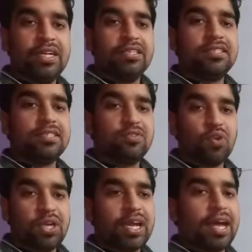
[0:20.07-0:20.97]
This is
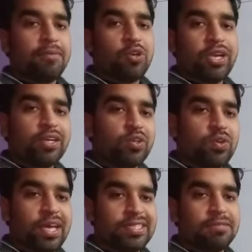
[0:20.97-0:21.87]
what I am going
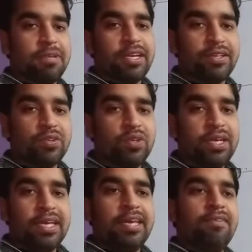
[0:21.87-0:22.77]
to explain you,
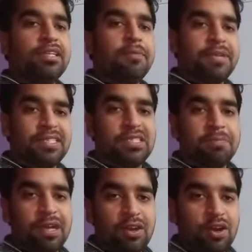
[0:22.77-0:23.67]
even the
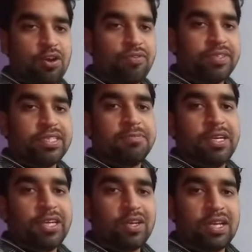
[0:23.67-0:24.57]
principle of this
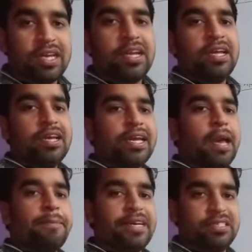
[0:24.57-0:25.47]
particular
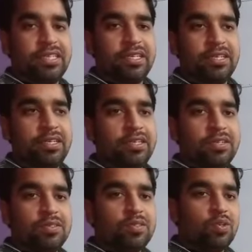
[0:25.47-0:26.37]
capacitor.
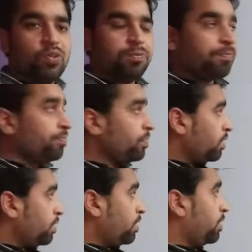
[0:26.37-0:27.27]
So
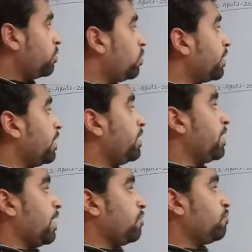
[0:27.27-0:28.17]
in your daily
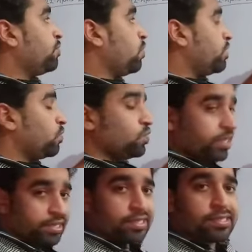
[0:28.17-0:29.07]
life you are
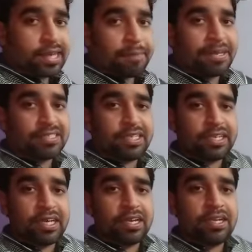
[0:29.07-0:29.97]
using this
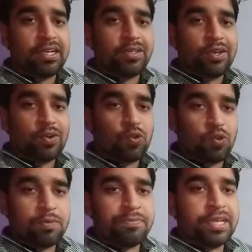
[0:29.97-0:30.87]
capacitor in your
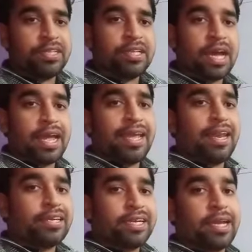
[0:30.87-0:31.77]
home, in the
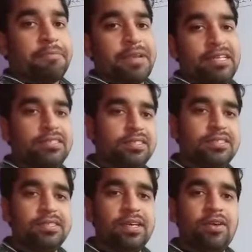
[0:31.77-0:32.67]
electric appliances.
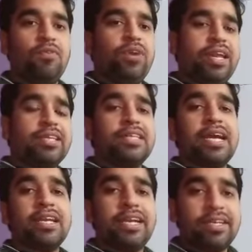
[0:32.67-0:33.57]
Where
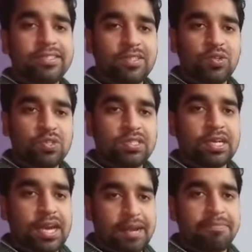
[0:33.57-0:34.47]
exactly it is used,
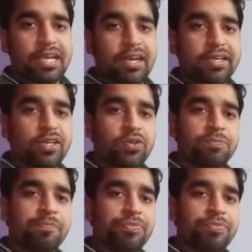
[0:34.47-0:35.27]
I am telling you.